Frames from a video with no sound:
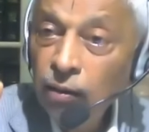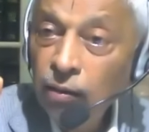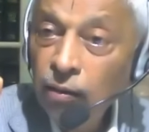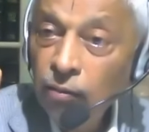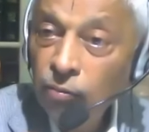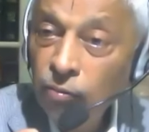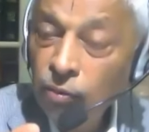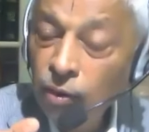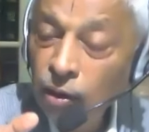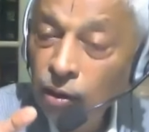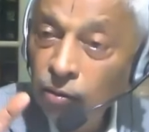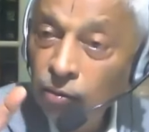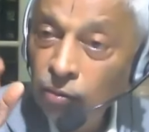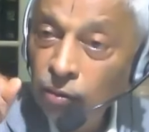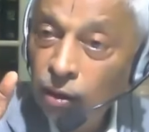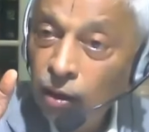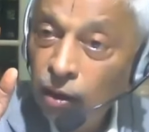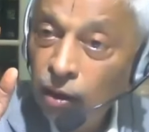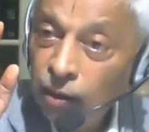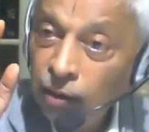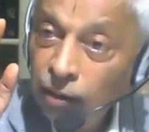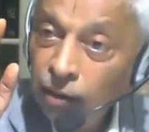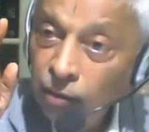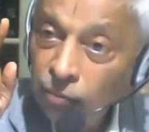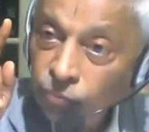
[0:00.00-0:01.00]

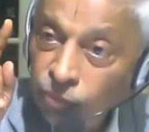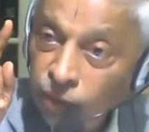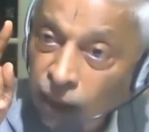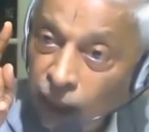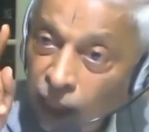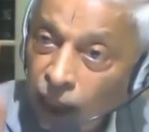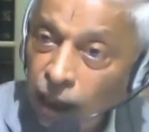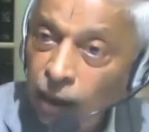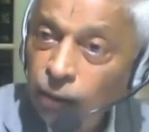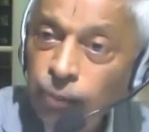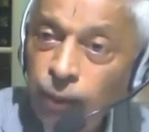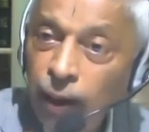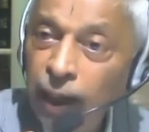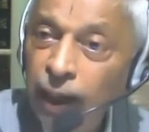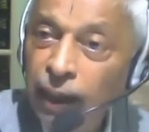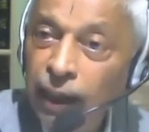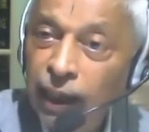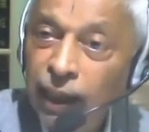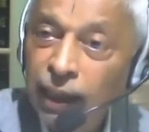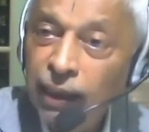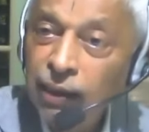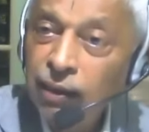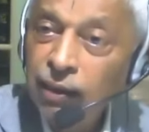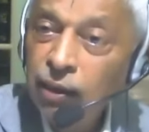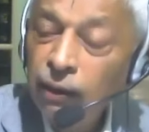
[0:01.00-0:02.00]
their
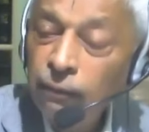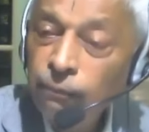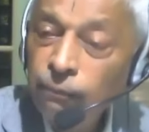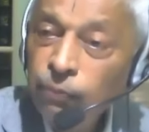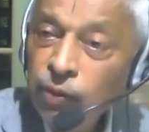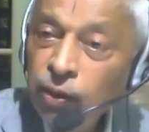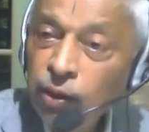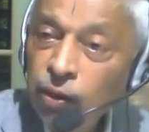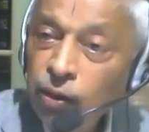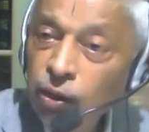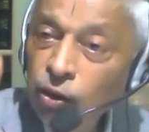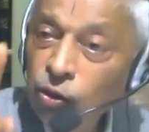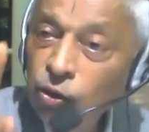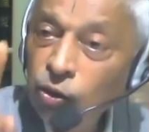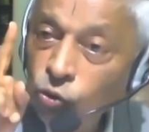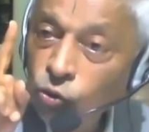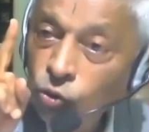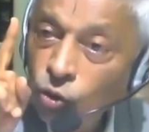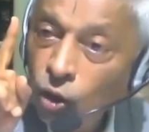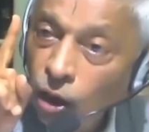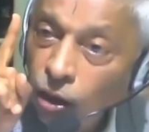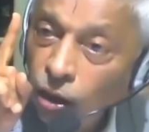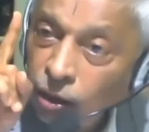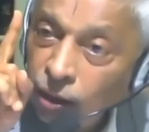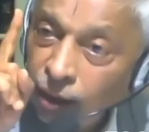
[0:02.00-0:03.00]
marriage is
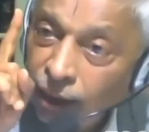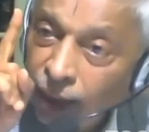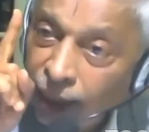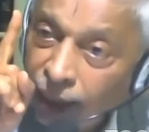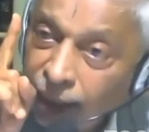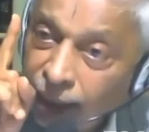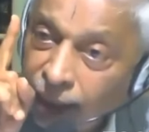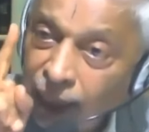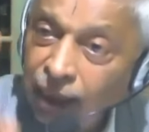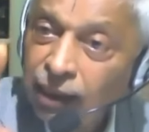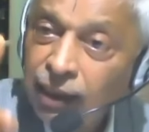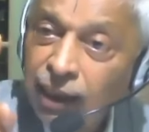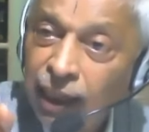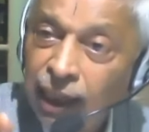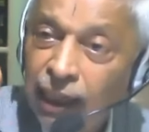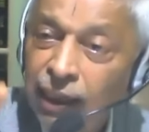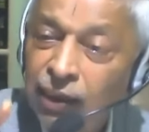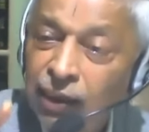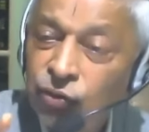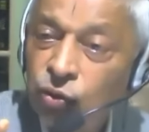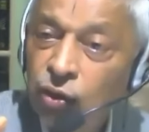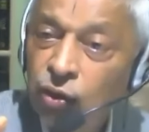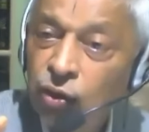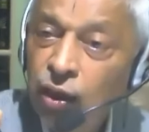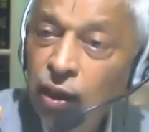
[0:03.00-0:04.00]
not
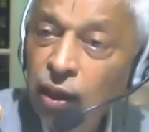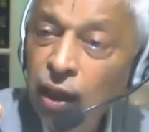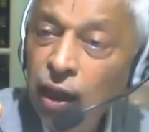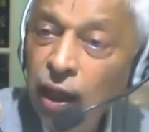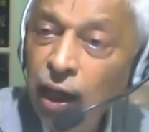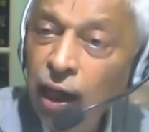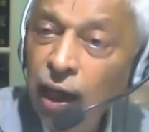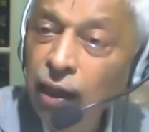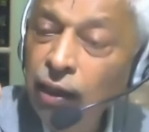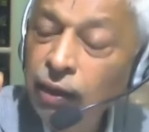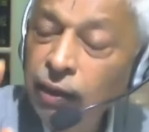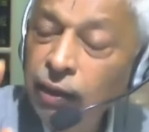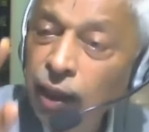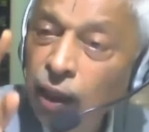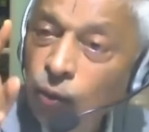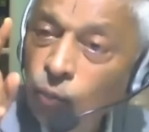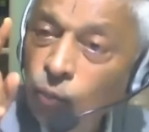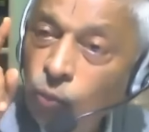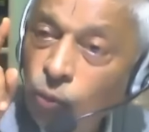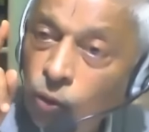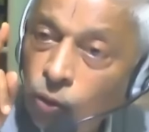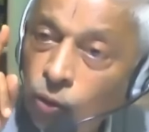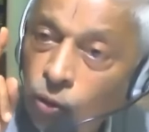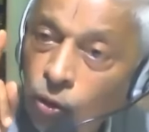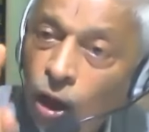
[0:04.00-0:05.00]
recognized and they
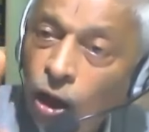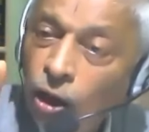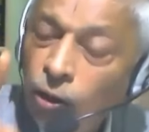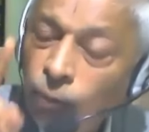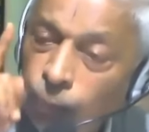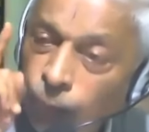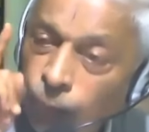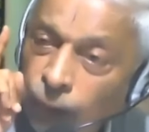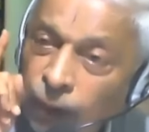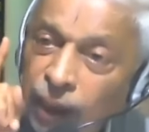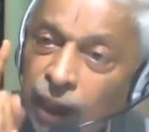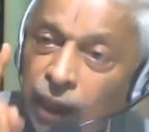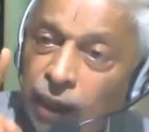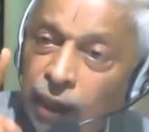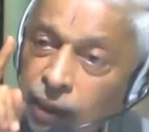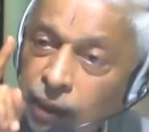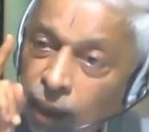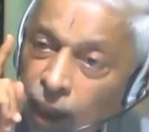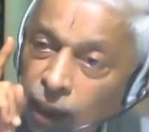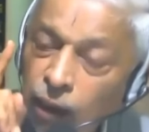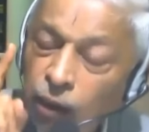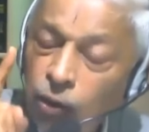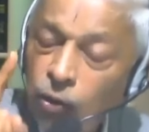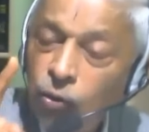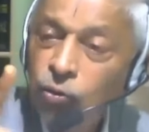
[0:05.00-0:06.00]
would not be
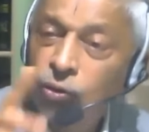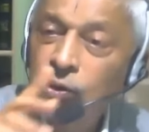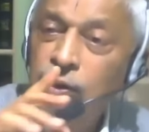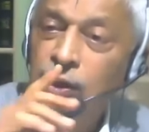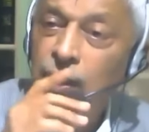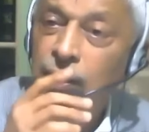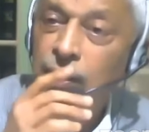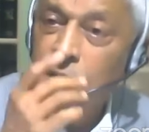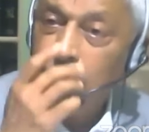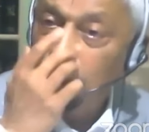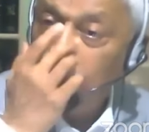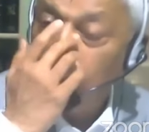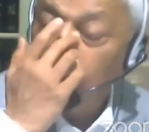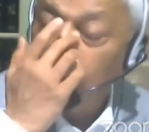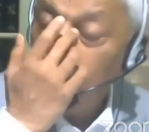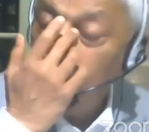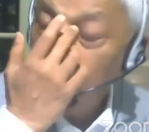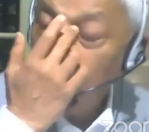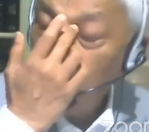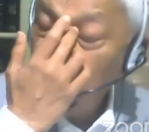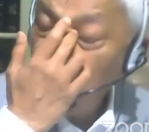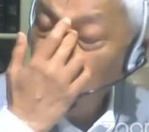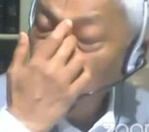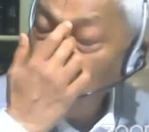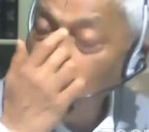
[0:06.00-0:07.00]
entitled to succeed
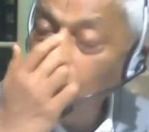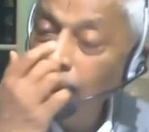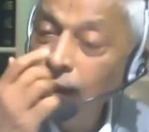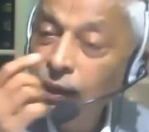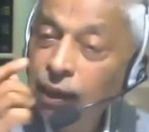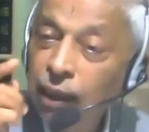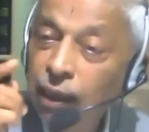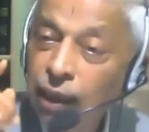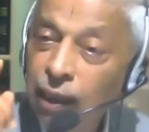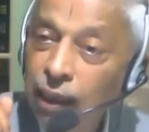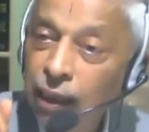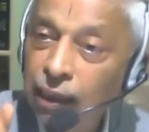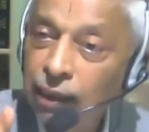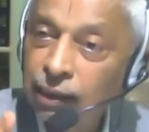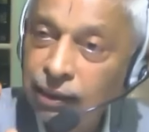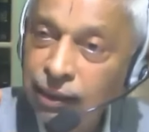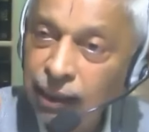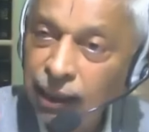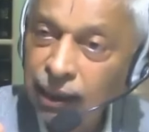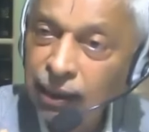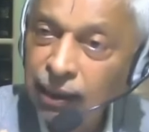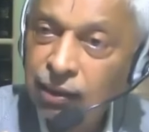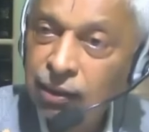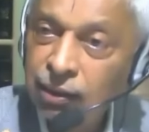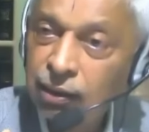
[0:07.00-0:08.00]
either under
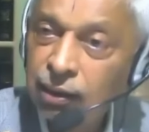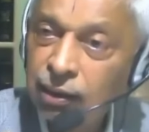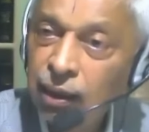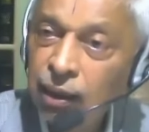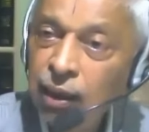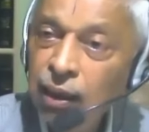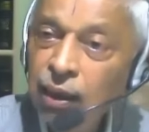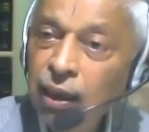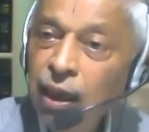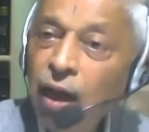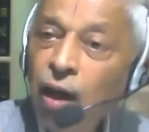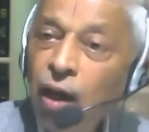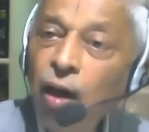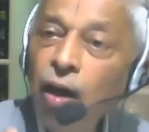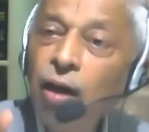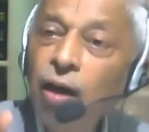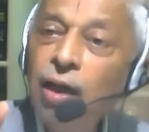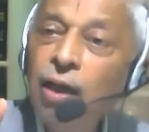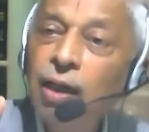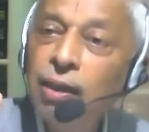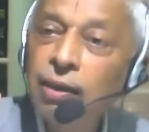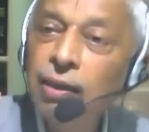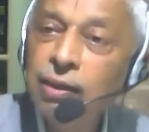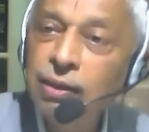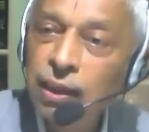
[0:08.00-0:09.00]
6 or
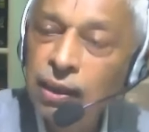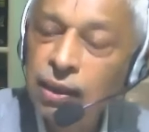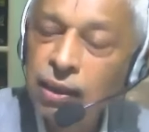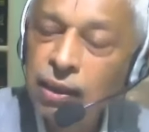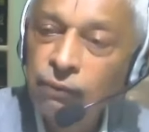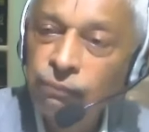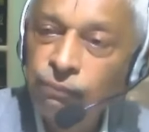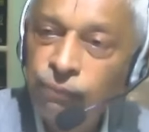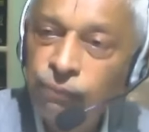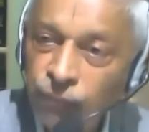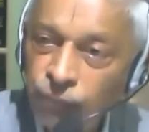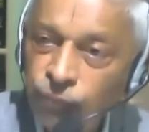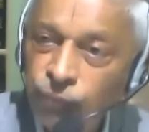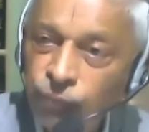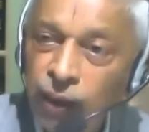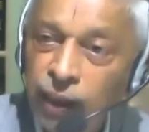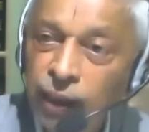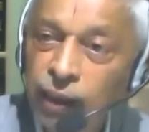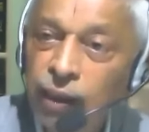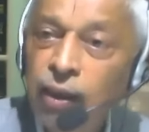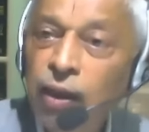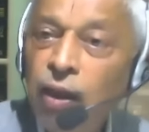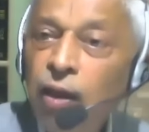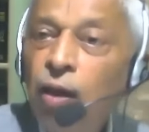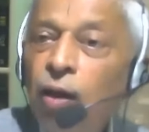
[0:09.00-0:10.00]
under Section
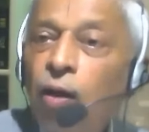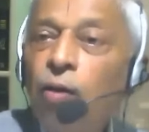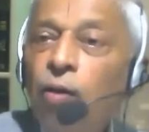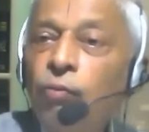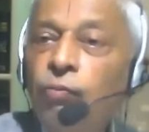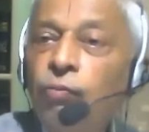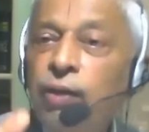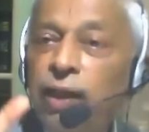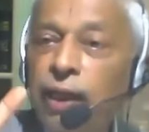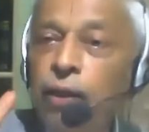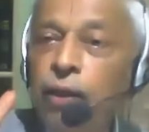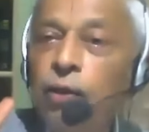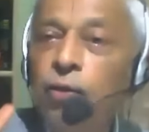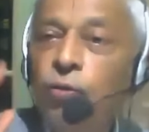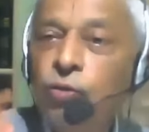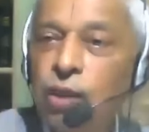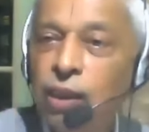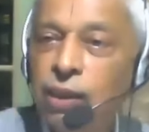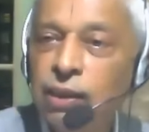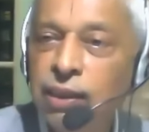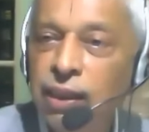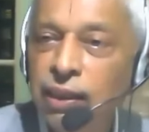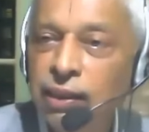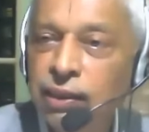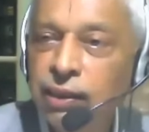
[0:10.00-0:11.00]
15 of the Hindu
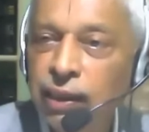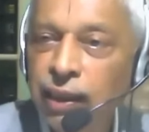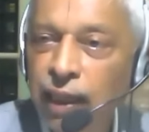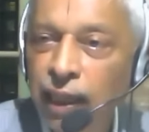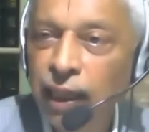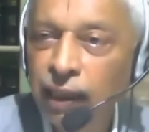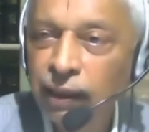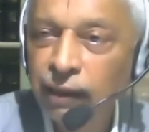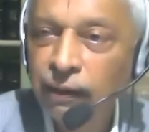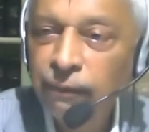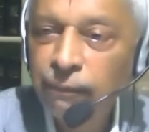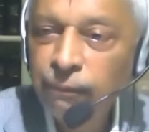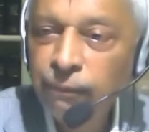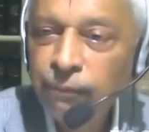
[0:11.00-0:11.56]
Succession Act.